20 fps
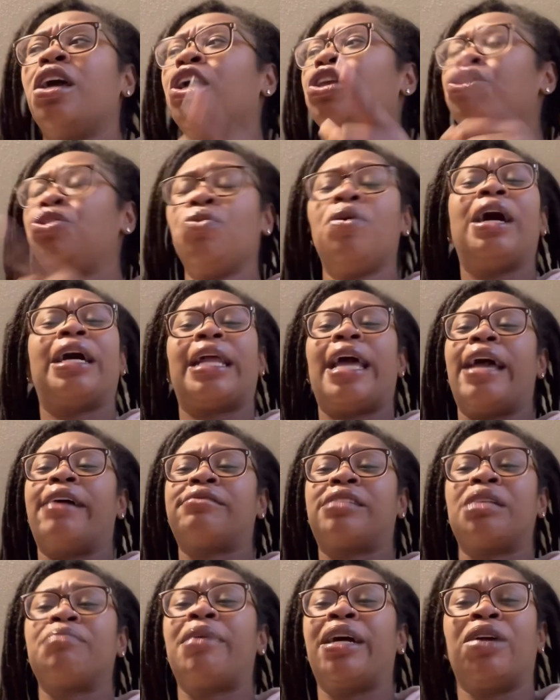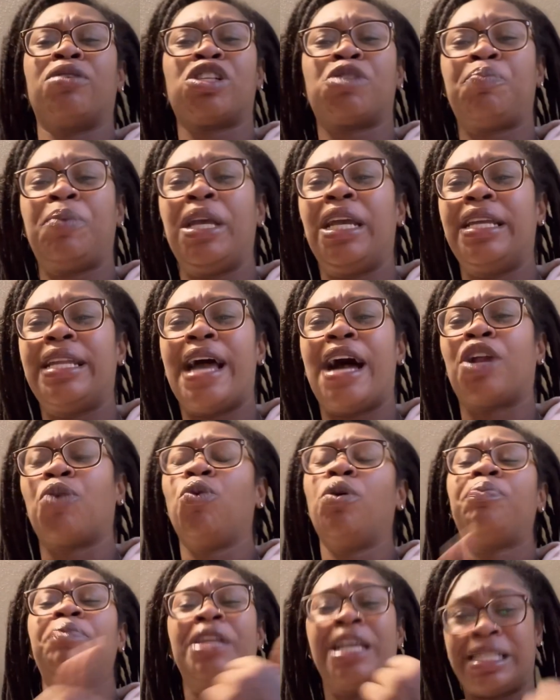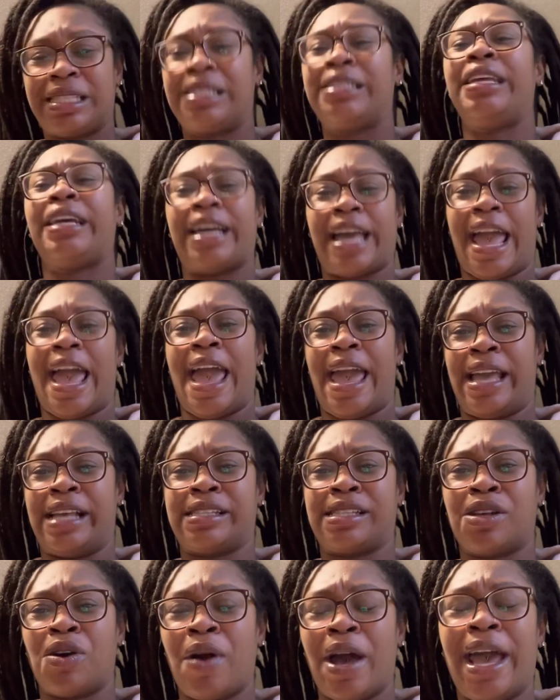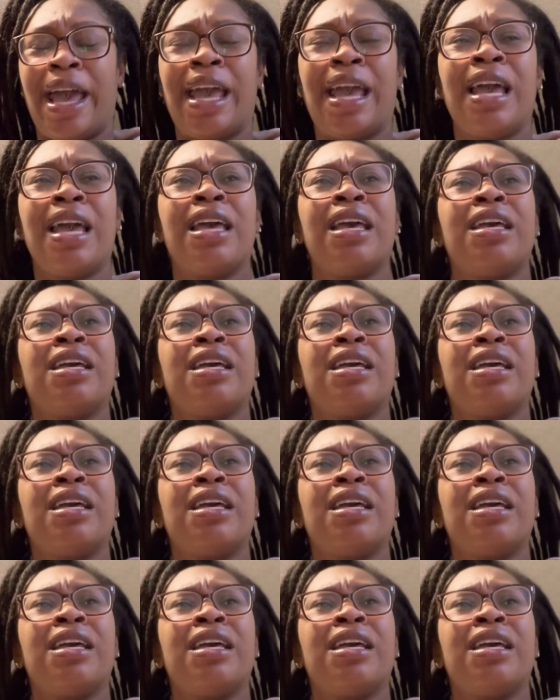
You gotta have somebody on speed dial to whoop this nigga ass, okay?